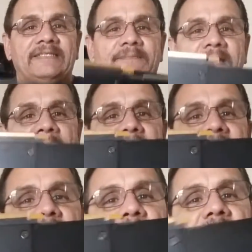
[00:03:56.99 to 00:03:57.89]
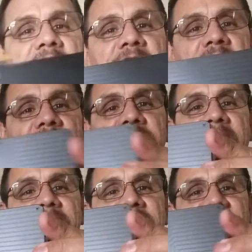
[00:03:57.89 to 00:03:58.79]
The back plate is pretty cool,
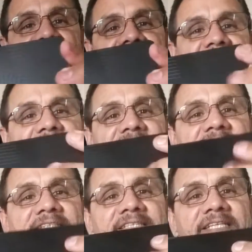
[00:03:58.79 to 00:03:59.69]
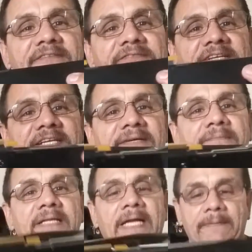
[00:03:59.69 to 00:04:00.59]
as you can see.
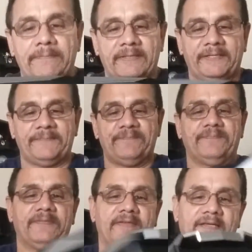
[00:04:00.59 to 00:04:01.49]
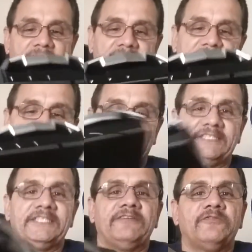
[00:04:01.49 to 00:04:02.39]
Nvidia black plate, has a
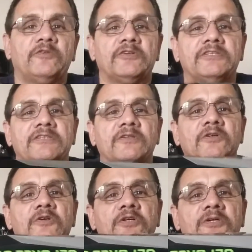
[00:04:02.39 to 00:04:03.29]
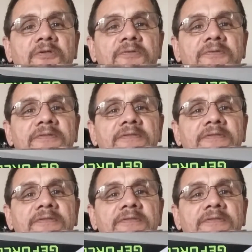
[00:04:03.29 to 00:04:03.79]
GeForce logo,